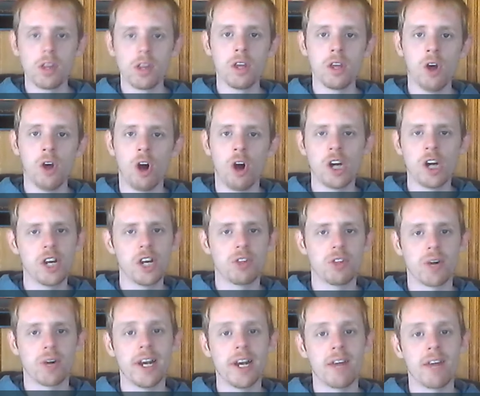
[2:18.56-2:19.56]

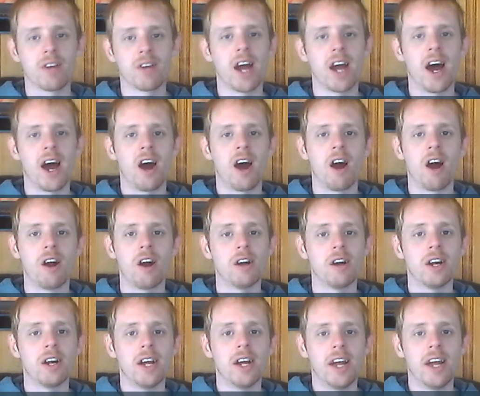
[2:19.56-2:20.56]
RG3 never got
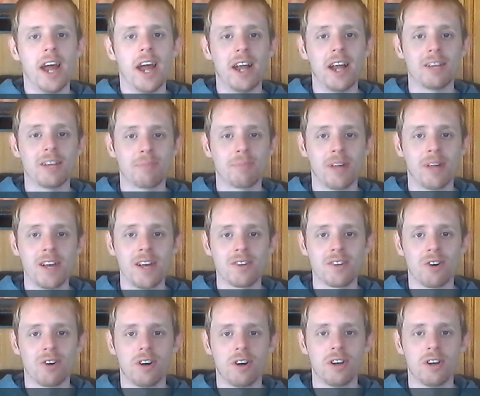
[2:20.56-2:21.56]
hurt and his play
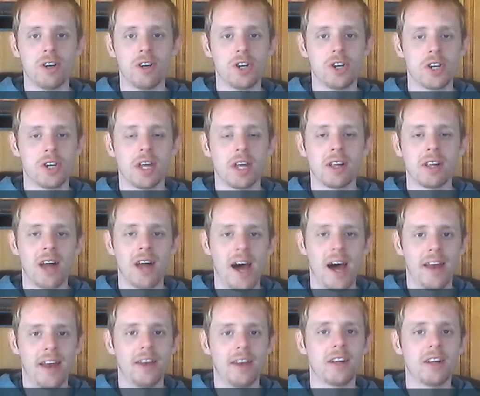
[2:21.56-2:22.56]
started to just
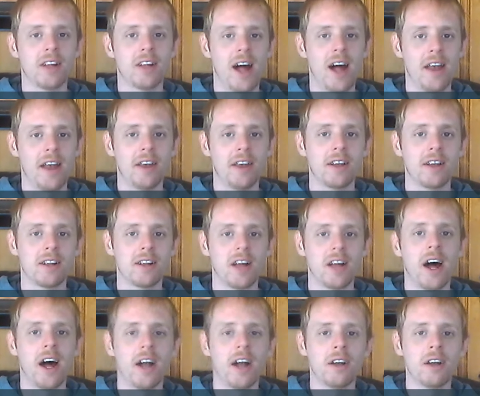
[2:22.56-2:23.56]
decline and decline and
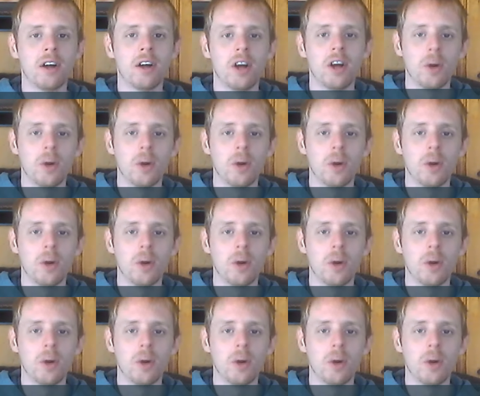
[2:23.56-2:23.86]
decline?